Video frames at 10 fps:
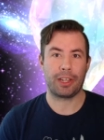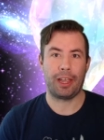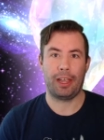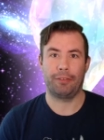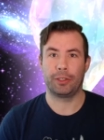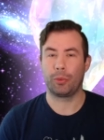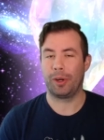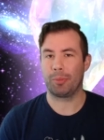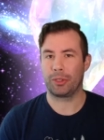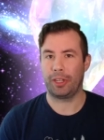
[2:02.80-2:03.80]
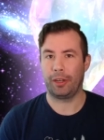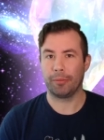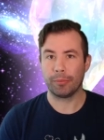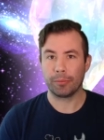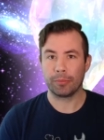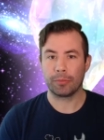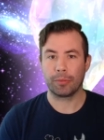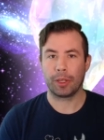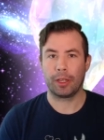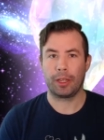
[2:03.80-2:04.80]
have a 20%
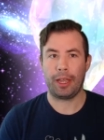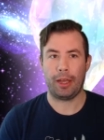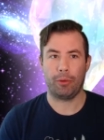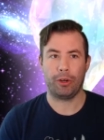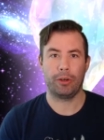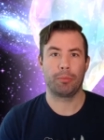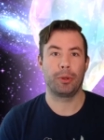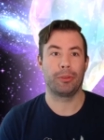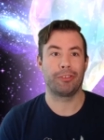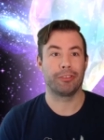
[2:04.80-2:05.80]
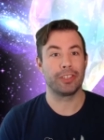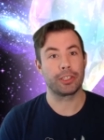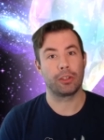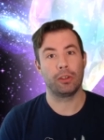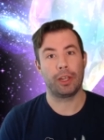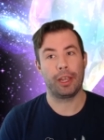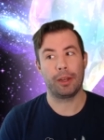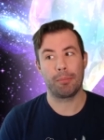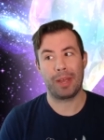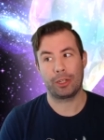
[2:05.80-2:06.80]
counter, both for physical
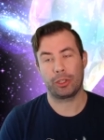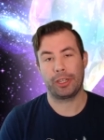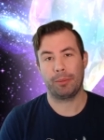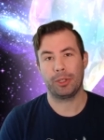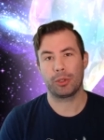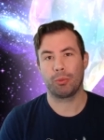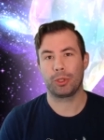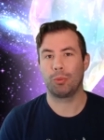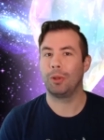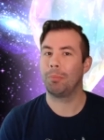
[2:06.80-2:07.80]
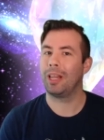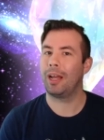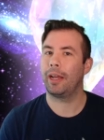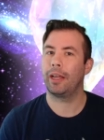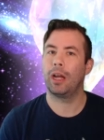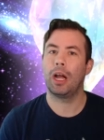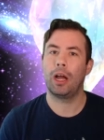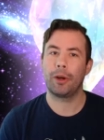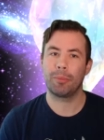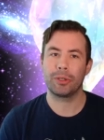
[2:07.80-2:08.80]
and magic damage, which will apply
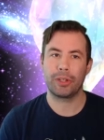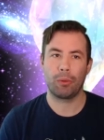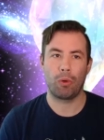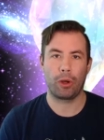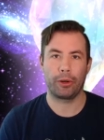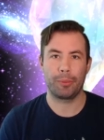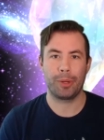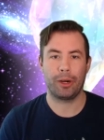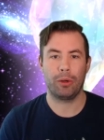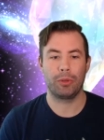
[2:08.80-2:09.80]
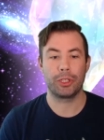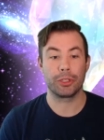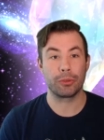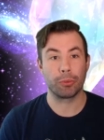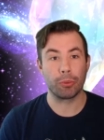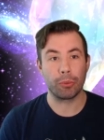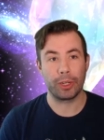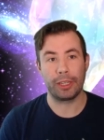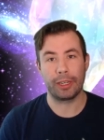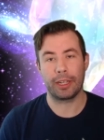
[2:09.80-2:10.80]
100% water in peril, which is
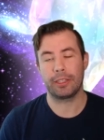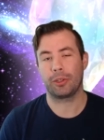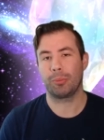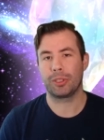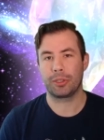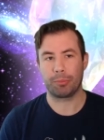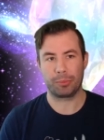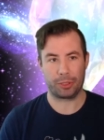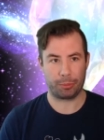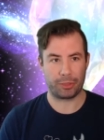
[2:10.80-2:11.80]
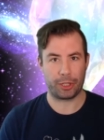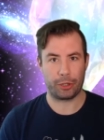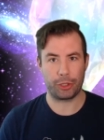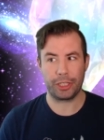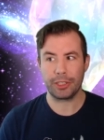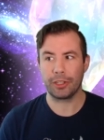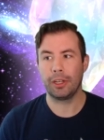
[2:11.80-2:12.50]
really nice. Opens up some synergies.